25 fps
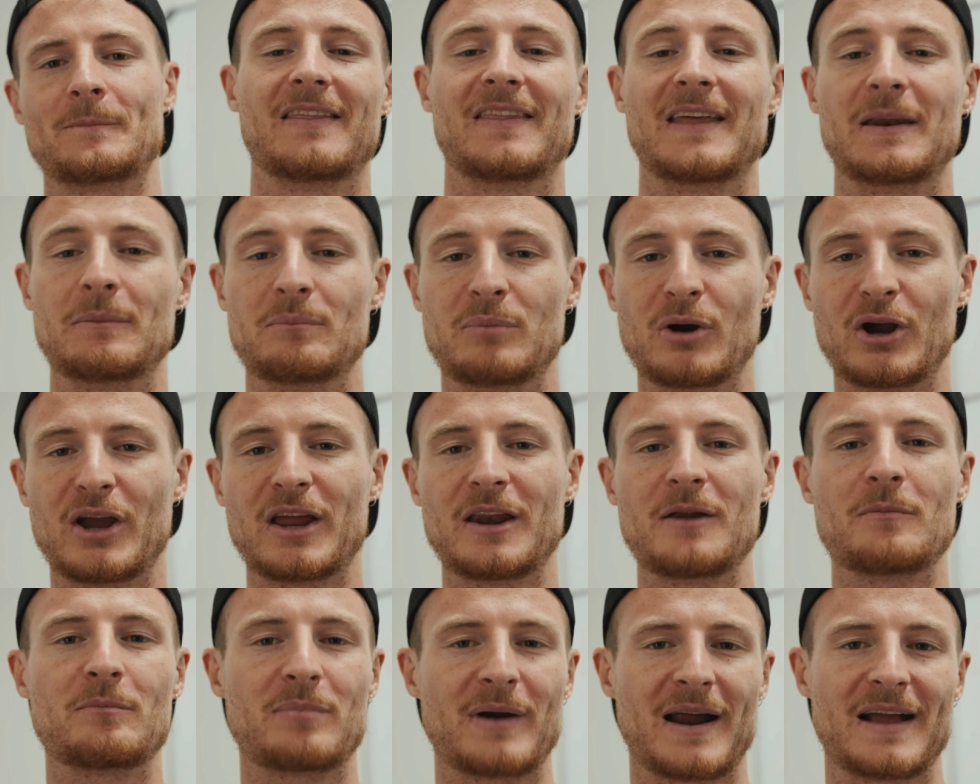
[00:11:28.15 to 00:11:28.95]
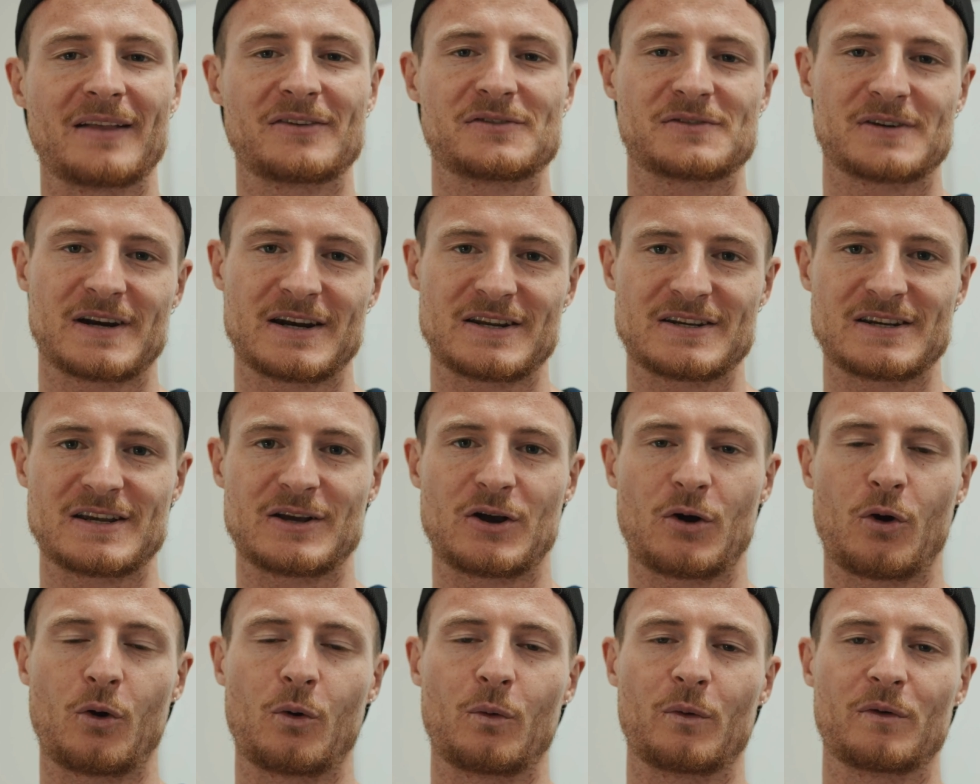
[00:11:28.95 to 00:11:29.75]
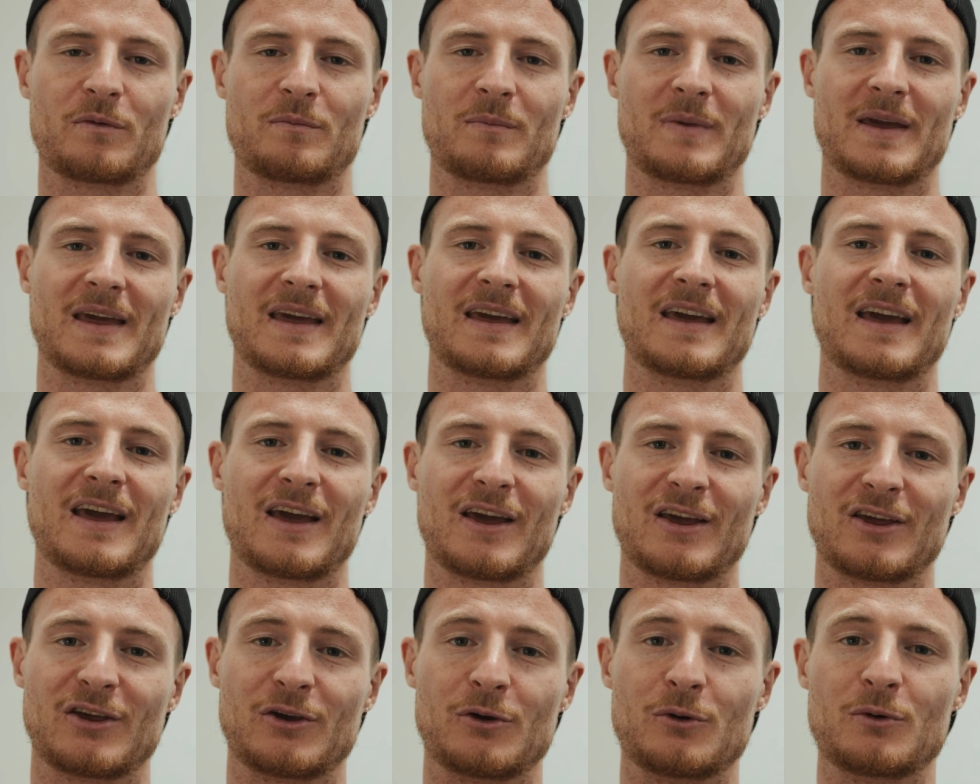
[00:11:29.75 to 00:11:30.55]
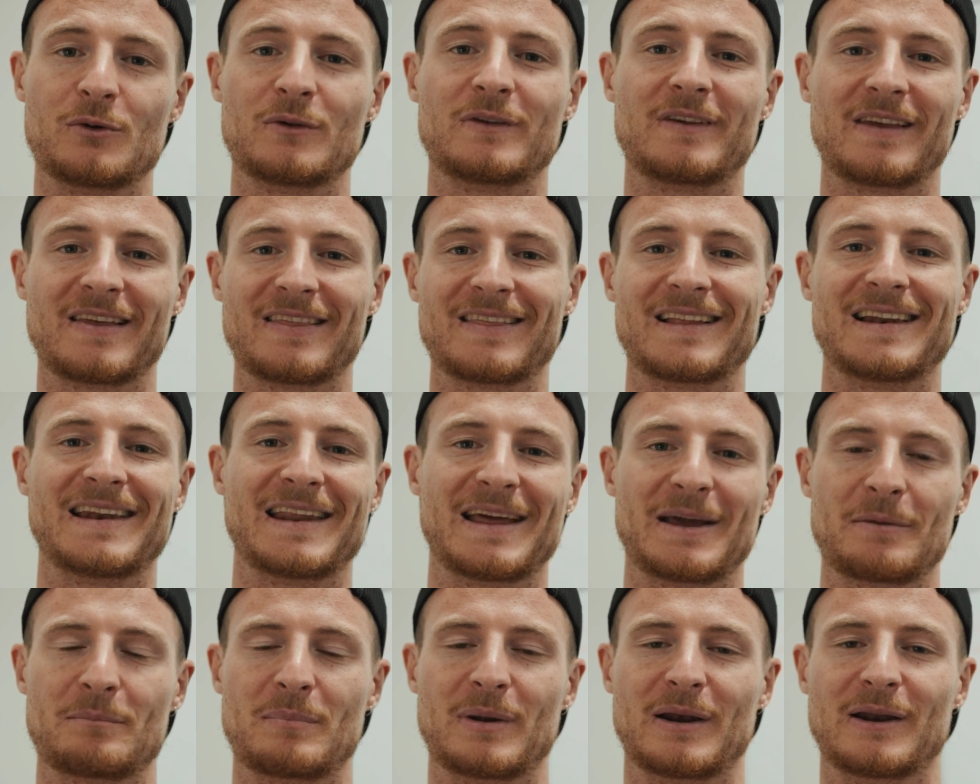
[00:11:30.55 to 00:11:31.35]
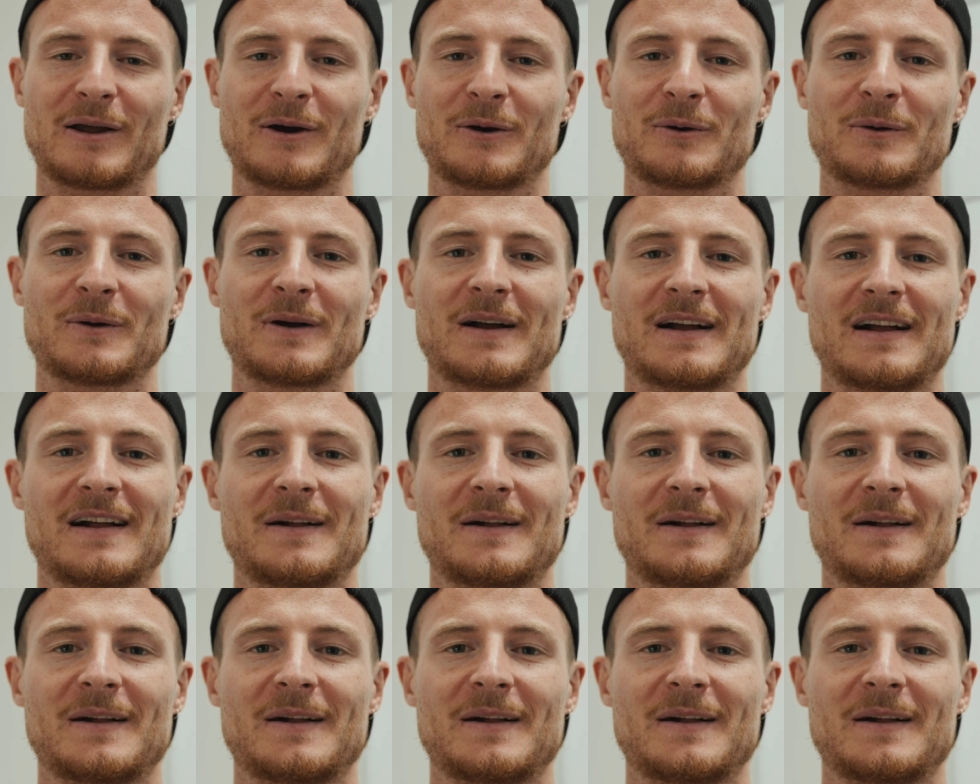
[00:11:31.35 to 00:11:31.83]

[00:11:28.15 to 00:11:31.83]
then book in a brand strategy call with me using the link below.